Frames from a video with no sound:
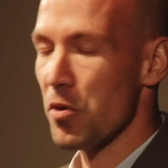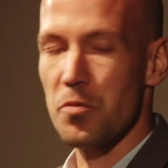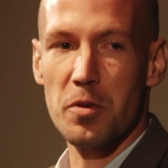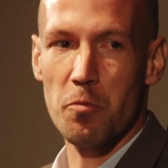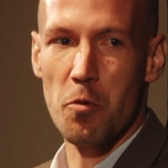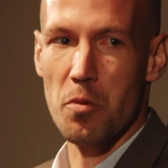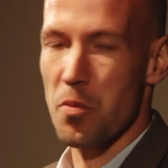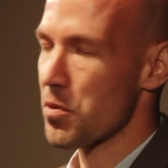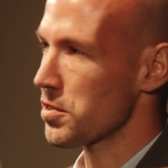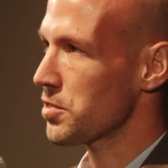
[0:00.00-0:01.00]
both been war
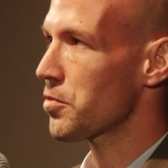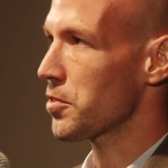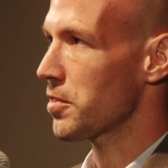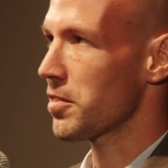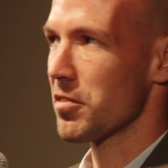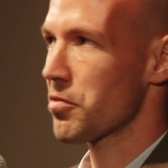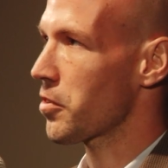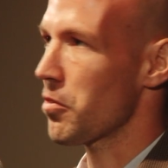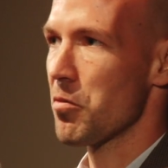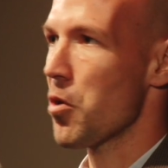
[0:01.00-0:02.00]
reporters for
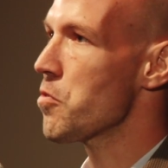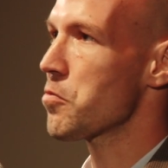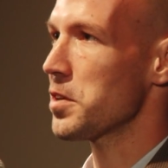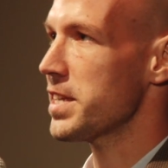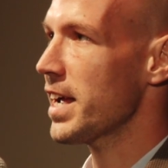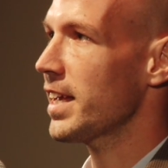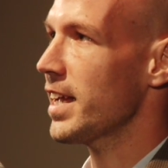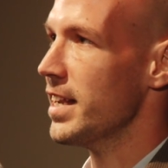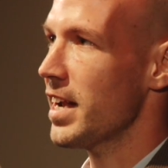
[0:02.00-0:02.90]
over a decade,